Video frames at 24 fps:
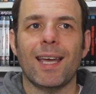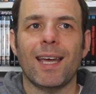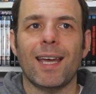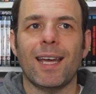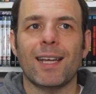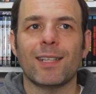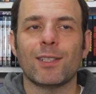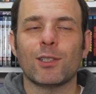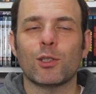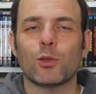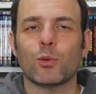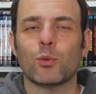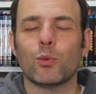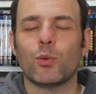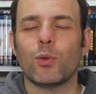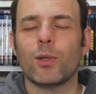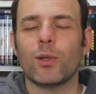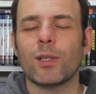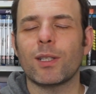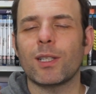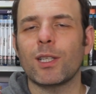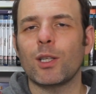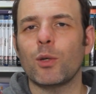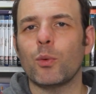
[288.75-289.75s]
And it's
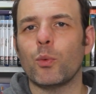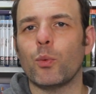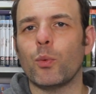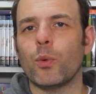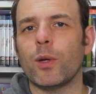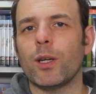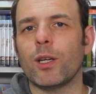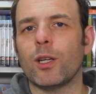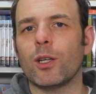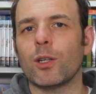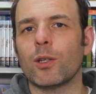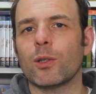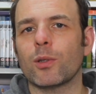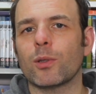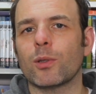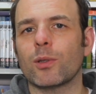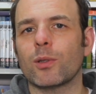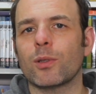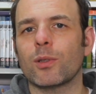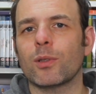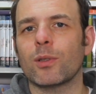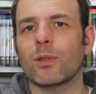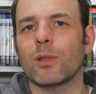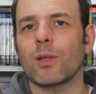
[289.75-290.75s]
really weird,
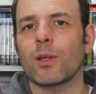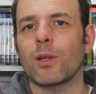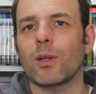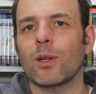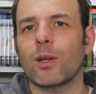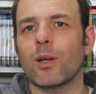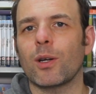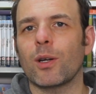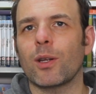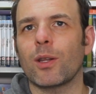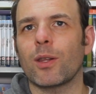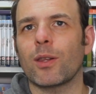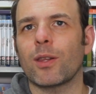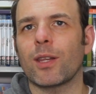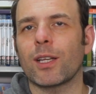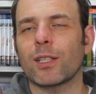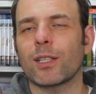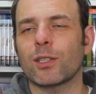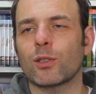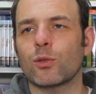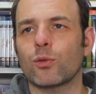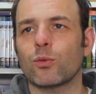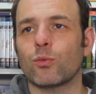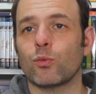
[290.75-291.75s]

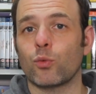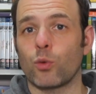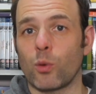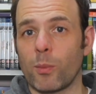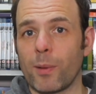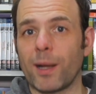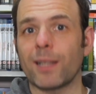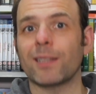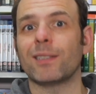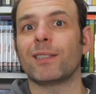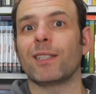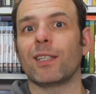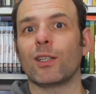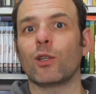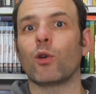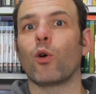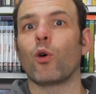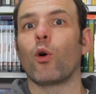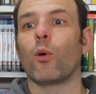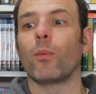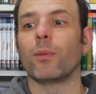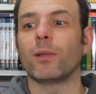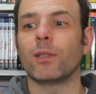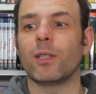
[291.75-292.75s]
this romantic
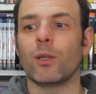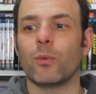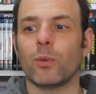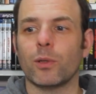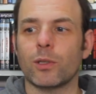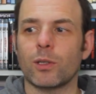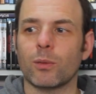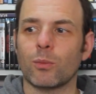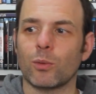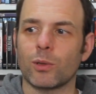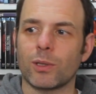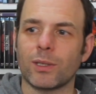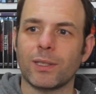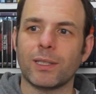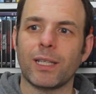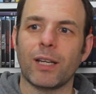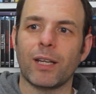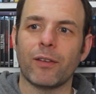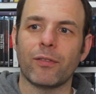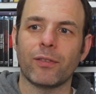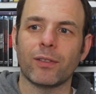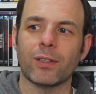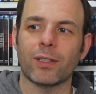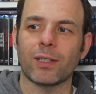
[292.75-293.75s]
comedy, which it most
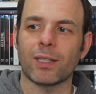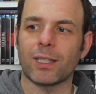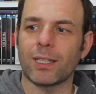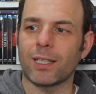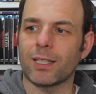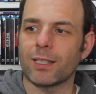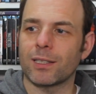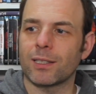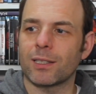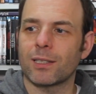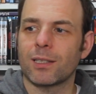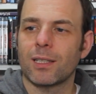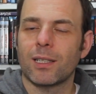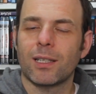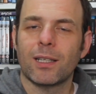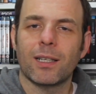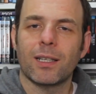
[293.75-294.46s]
definitely is,